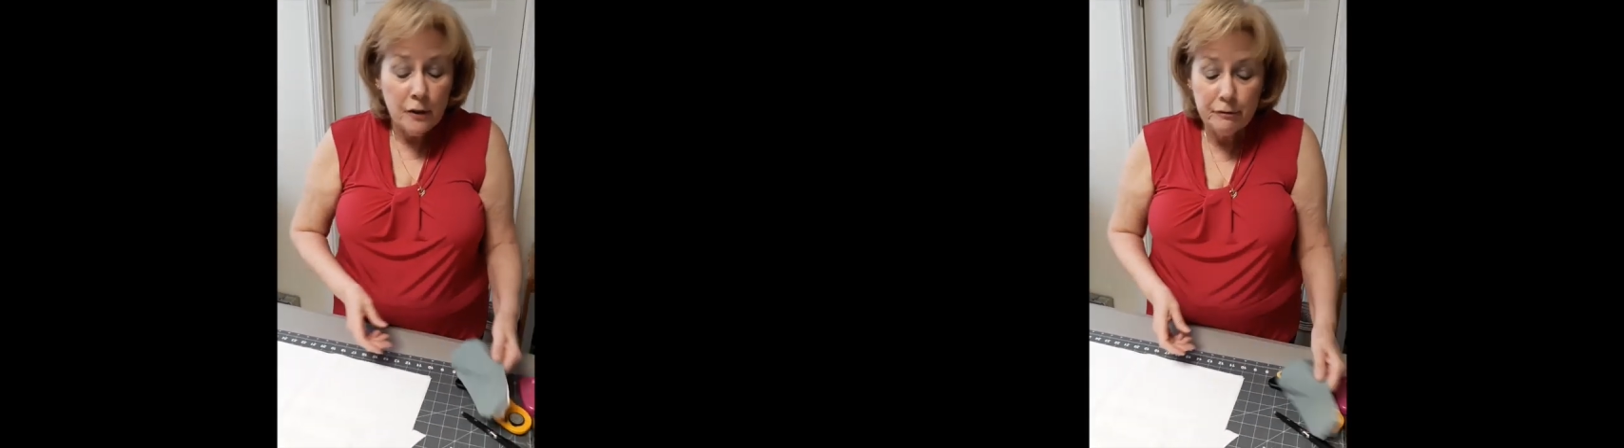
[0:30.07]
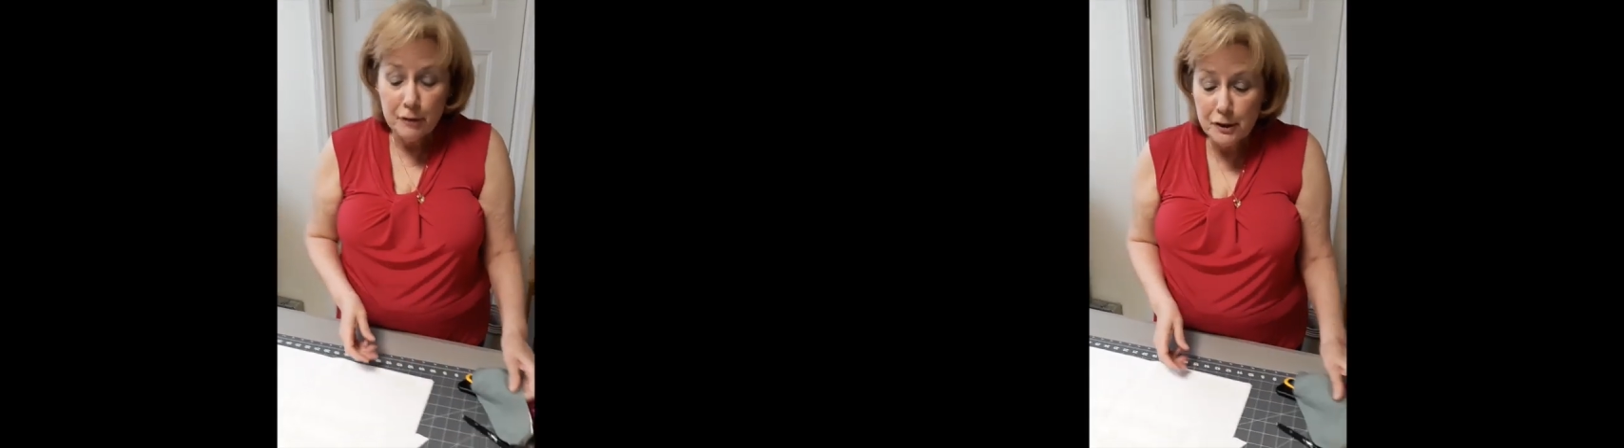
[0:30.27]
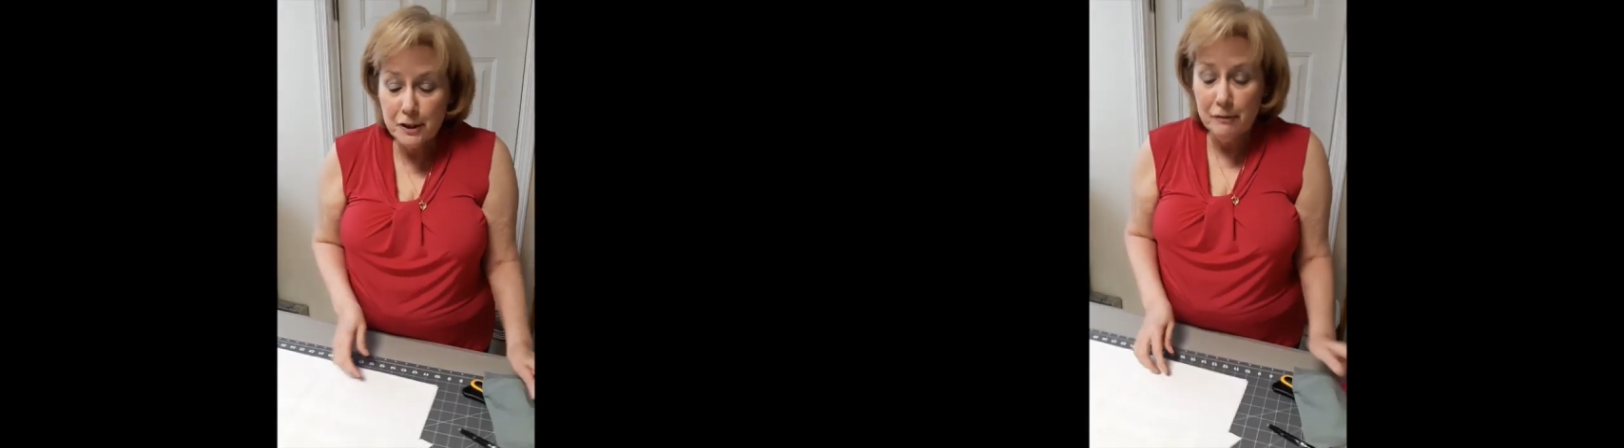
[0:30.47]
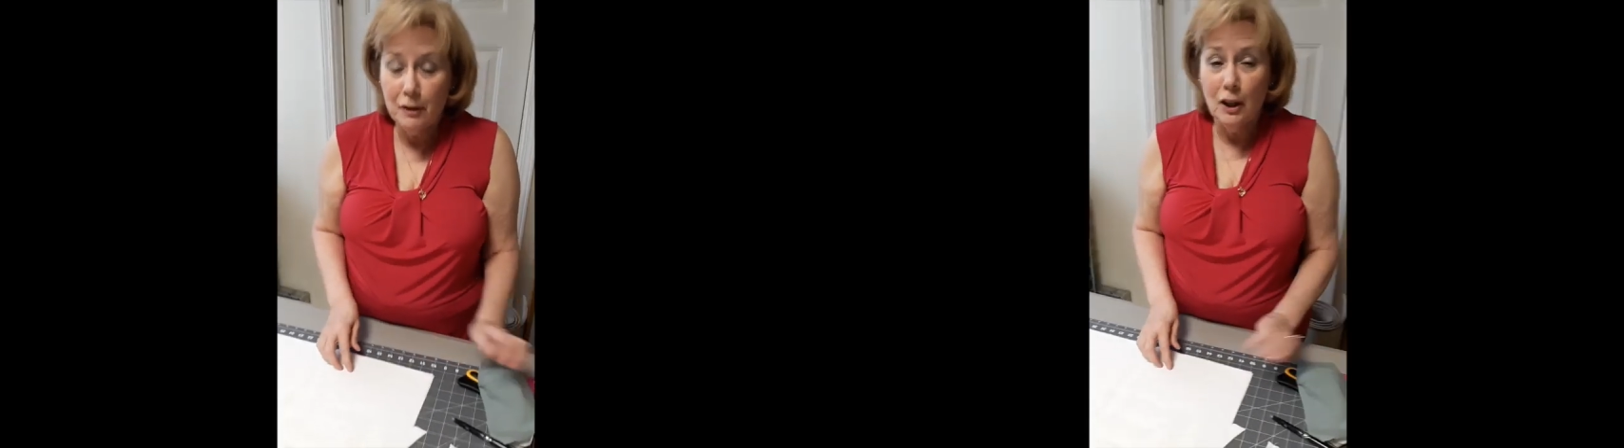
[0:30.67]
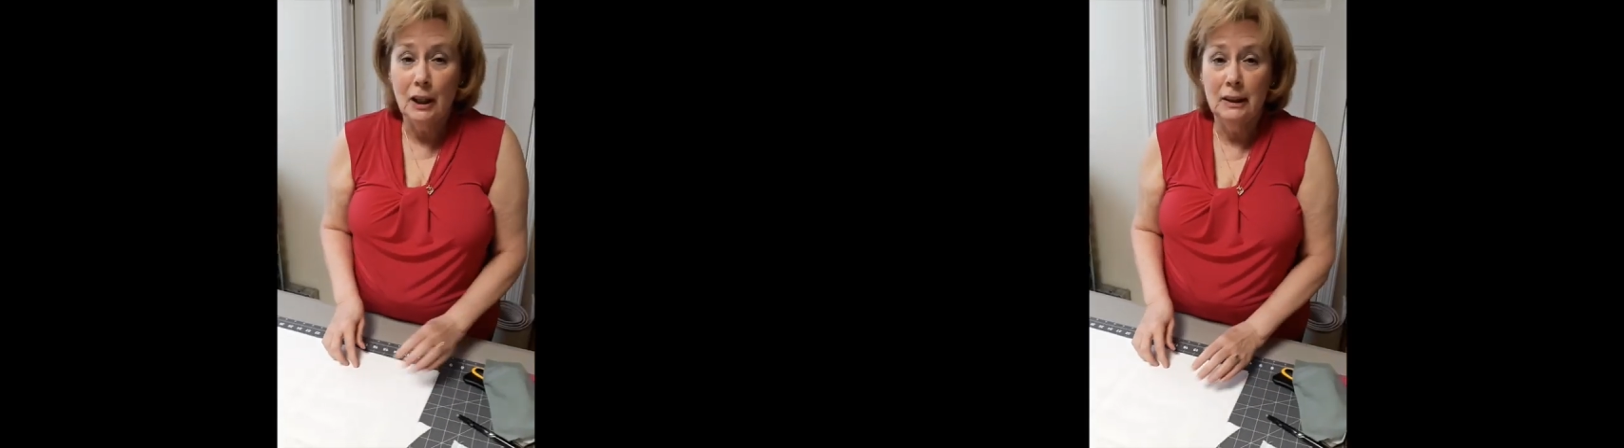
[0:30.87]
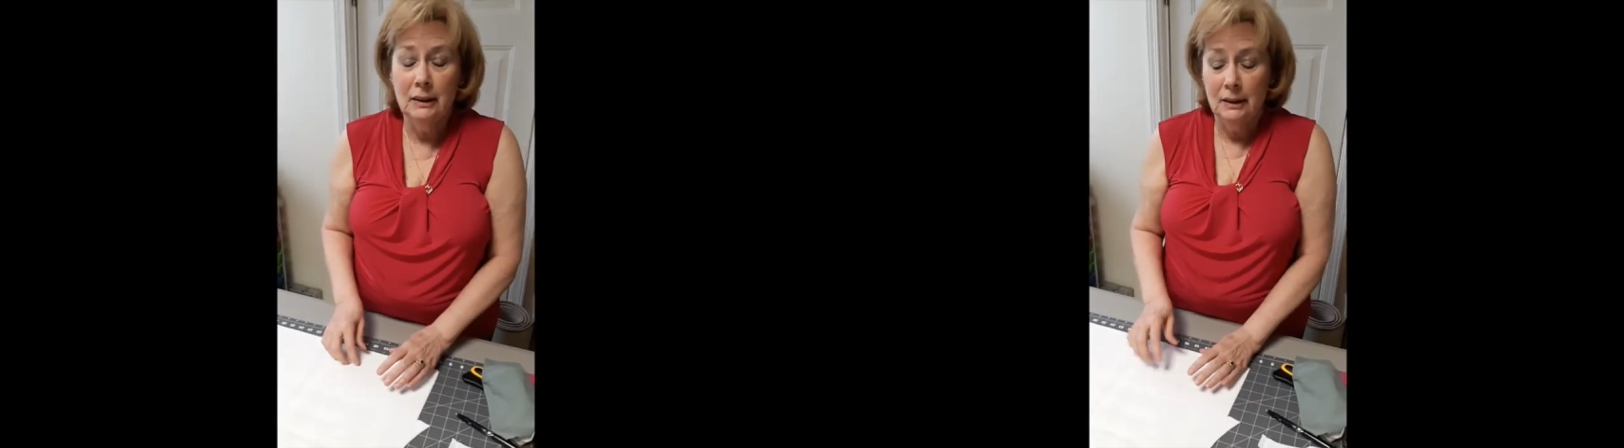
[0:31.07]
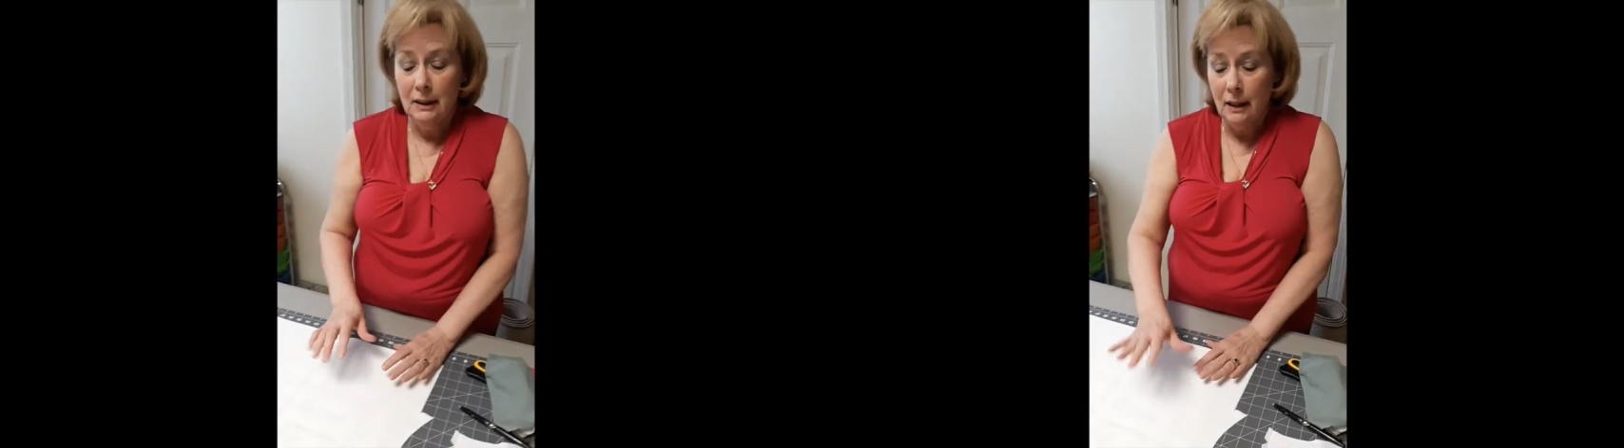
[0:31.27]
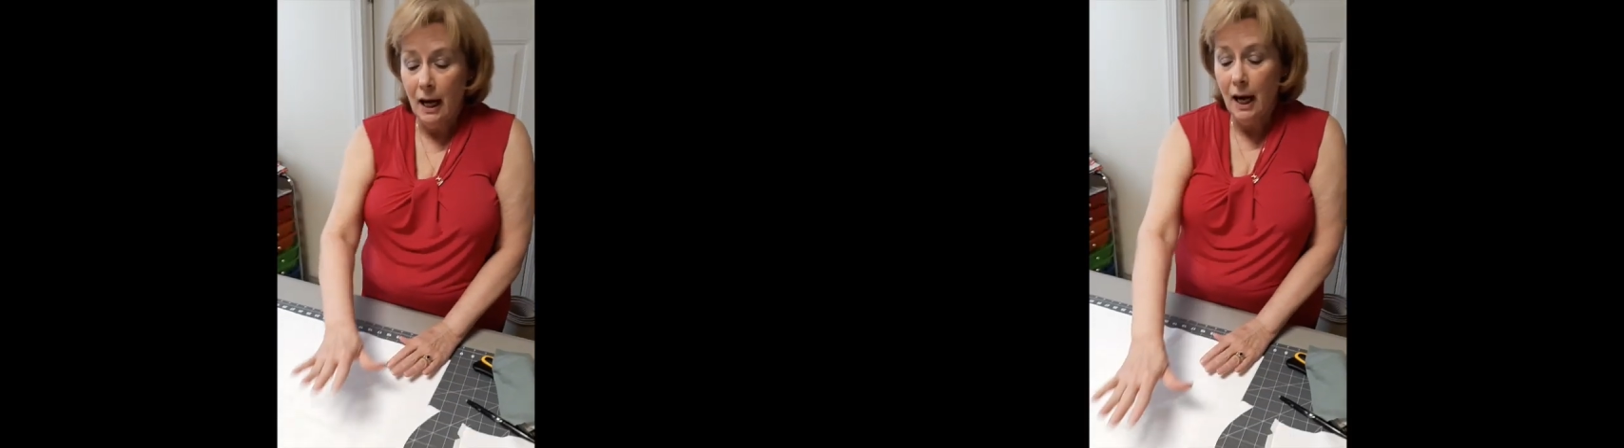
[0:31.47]
First of all,
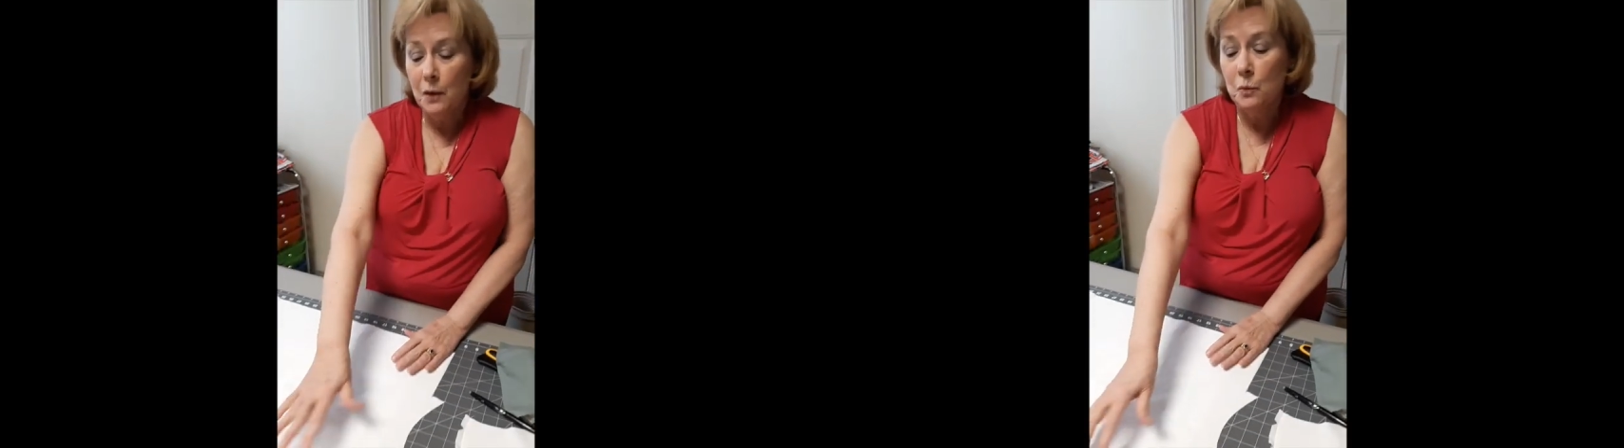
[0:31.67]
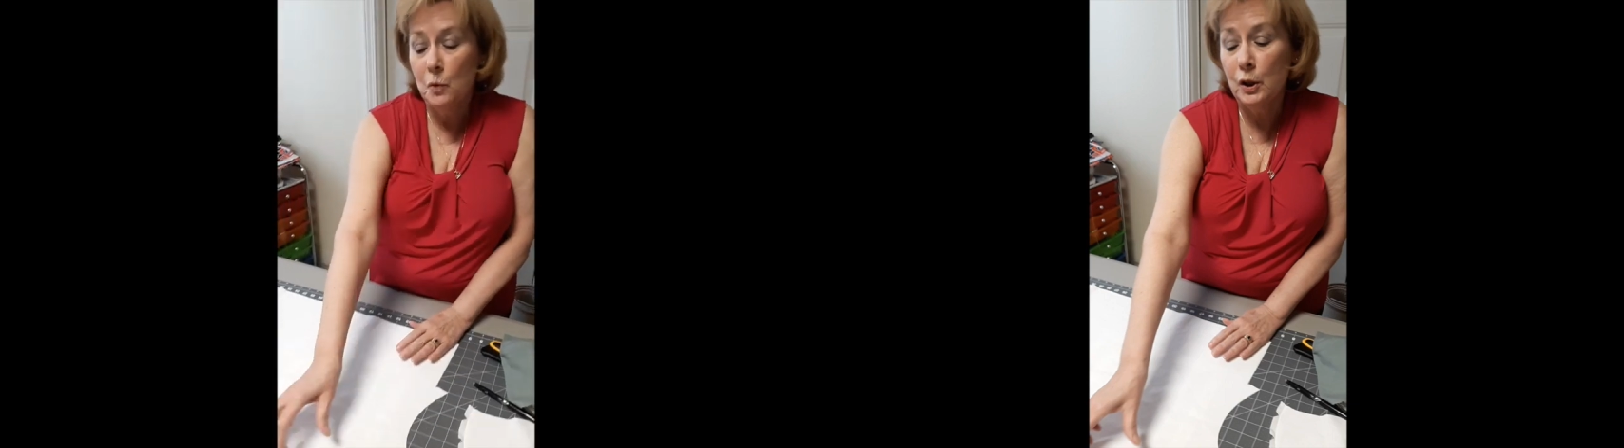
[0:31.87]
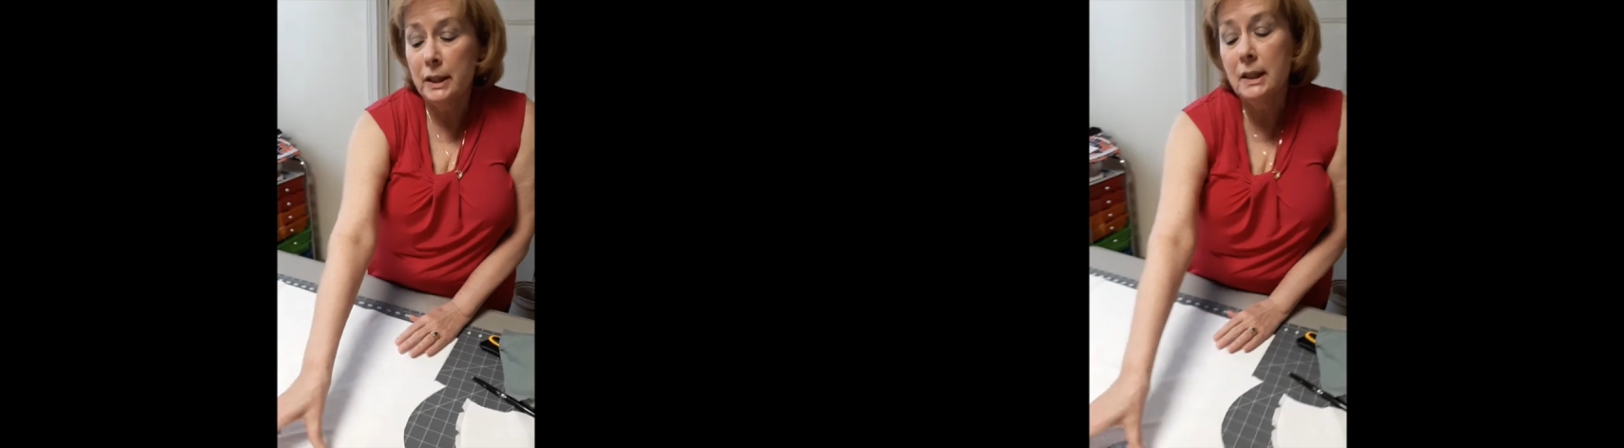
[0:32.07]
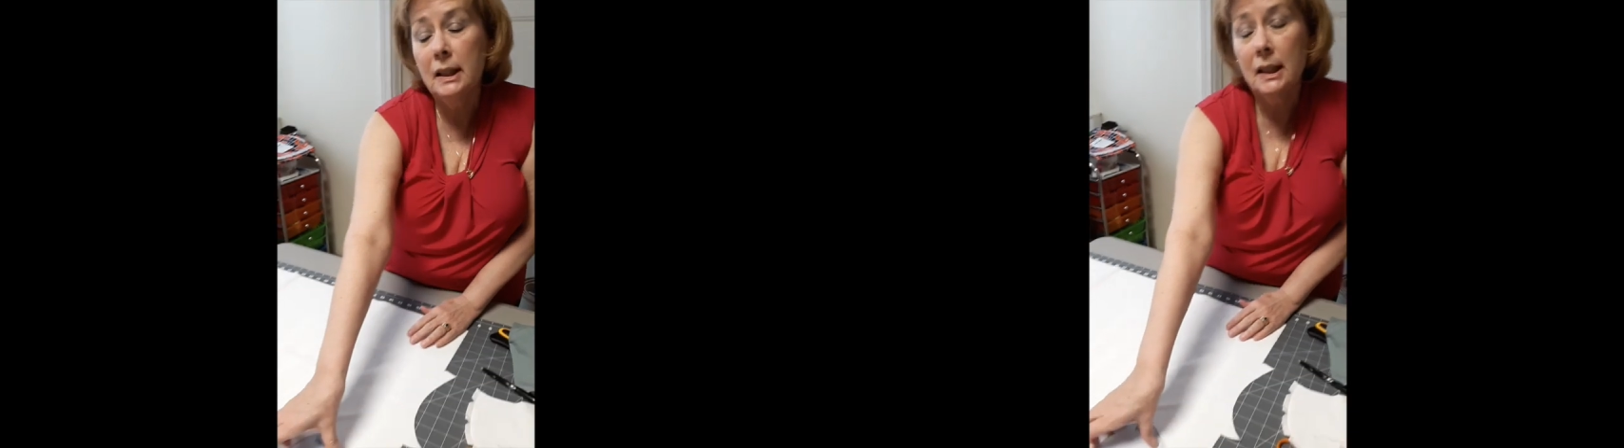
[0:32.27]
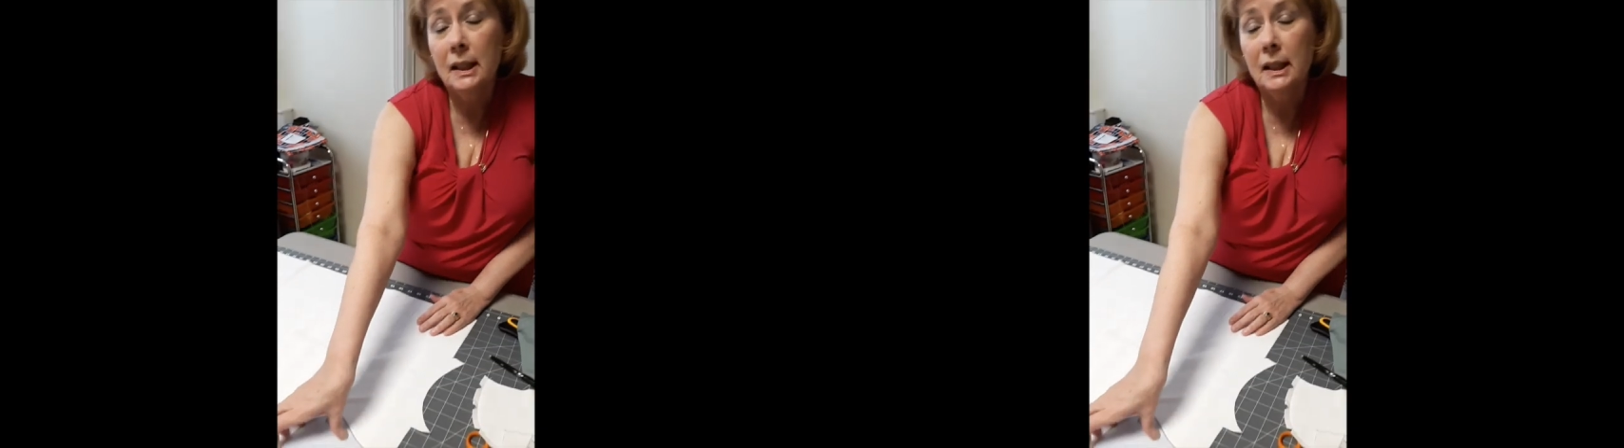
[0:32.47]
I would